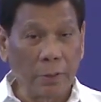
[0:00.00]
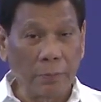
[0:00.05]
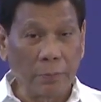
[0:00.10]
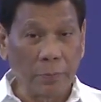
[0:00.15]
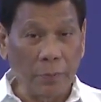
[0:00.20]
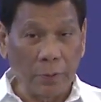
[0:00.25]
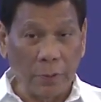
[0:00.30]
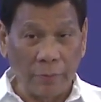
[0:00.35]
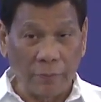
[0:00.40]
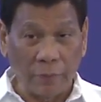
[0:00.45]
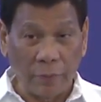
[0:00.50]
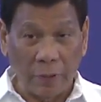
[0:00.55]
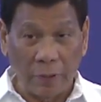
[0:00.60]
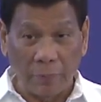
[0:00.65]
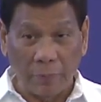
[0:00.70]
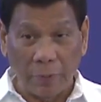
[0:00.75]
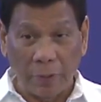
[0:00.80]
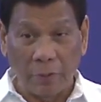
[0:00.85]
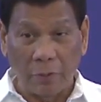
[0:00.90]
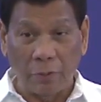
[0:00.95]
For the
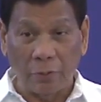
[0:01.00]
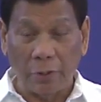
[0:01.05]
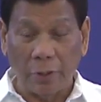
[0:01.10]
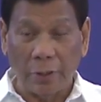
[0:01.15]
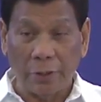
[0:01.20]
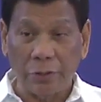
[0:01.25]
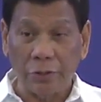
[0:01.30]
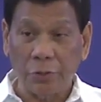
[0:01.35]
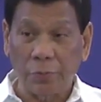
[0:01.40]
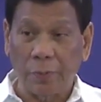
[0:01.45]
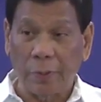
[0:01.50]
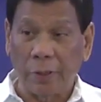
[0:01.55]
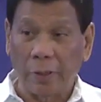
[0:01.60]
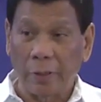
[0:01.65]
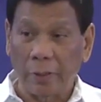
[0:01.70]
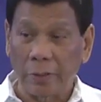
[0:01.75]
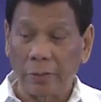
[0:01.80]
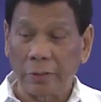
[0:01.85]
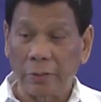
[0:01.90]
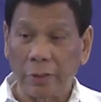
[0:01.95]
Filipino
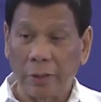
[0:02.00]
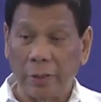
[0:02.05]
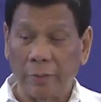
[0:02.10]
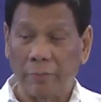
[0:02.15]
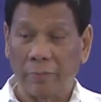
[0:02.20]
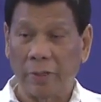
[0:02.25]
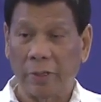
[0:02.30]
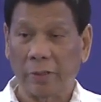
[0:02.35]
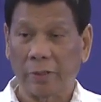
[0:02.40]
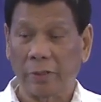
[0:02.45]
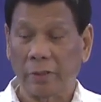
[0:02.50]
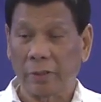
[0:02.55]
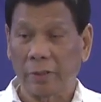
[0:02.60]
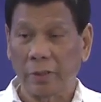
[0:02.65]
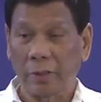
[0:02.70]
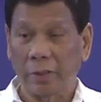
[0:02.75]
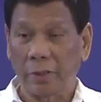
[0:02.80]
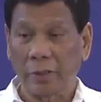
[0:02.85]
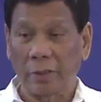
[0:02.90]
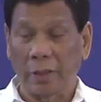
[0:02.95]
taxpayers, I'm not
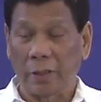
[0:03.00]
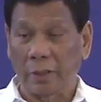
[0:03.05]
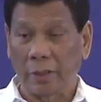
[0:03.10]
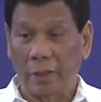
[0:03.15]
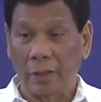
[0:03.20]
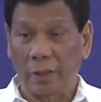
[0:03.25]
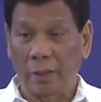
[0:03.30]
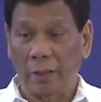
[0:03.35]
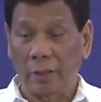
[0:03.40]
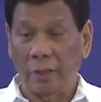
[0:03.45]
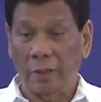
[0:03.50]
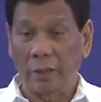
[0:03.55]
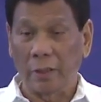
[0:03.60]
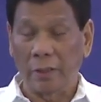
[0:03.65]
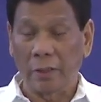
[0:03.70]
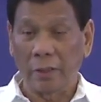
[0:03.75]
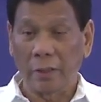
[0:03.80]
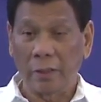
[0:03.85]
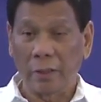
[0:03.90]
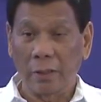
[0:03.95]
taking,
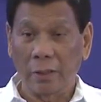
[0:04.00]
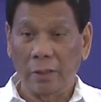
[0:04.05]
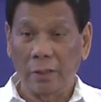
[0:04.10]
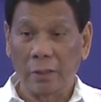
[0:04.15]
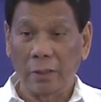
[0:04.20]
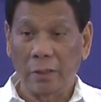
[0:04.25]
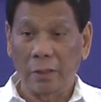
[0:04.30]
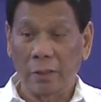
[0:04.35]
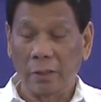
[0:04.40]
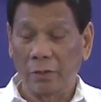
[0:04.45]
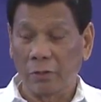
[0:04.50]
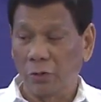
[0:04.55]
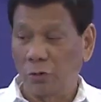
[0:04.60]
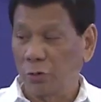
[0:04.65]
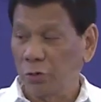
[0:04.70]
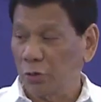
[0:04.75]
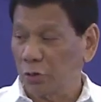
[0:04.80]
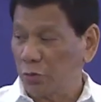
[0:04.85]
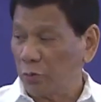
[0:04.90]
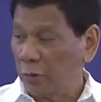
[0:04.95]

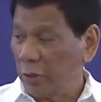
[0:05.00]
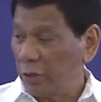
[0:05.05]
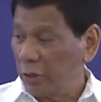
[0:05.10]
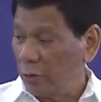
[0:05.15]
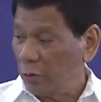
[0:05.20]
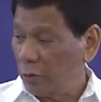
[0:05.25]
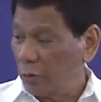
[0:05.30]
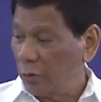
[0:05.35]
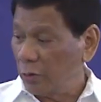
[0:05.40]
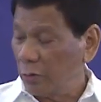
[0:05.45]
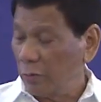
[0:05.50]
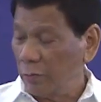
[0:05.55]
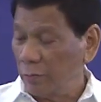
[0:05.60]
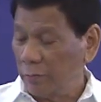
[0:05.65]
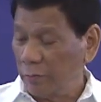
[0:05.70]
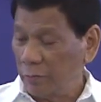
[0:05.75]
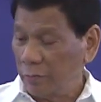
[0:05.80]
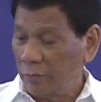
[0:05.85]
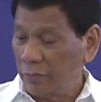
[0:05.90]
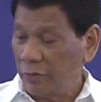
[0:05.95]
usually you
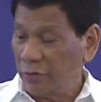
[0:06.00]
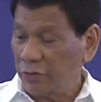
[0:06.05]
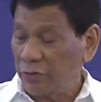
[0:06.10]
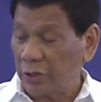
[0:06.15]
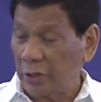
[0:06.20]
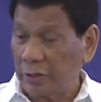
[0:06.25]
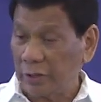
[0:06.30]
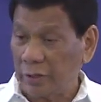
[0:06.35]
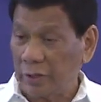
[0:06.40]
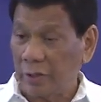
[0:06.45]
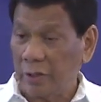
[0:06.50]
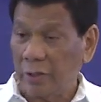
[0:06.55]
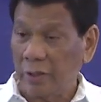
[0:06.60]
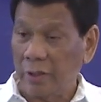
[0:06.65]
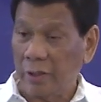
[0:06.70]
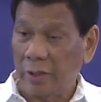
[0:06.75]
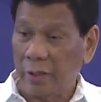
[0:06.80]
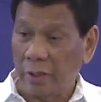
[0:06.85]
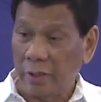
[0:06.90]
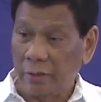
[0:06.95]
charter
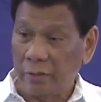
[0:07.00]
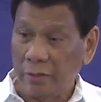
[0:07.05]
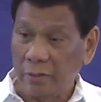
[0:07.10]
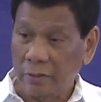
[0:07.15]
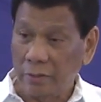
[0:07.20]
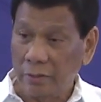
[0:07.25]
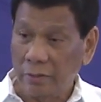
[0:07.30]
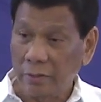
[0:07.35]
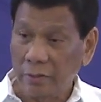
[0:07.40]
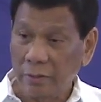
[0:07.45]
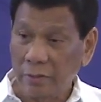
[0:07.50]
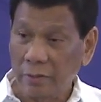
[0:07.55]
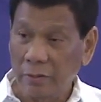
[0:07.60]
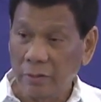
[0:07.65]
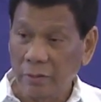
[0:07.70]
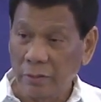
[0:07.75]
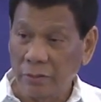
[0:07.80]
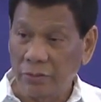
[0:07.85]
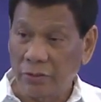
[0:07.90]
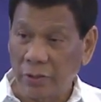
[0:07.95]
a
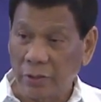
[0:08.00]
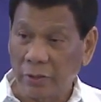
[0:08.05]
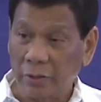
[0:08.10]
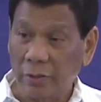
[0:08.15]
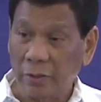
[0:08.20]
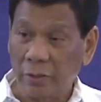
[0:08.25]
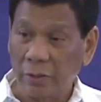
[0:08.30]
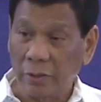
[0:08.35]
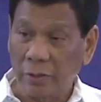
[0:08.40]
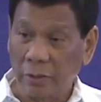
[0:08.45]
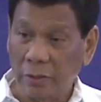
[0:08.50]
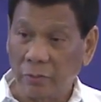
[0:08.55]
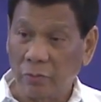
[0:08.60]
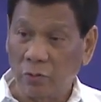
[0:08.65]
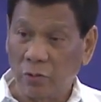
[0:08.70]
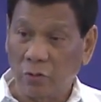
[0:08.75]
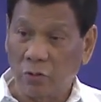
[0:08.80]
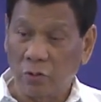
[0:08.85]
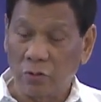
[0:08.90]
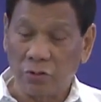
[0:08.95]
jet and it
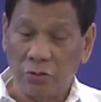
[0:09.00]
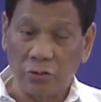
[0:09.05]
would cost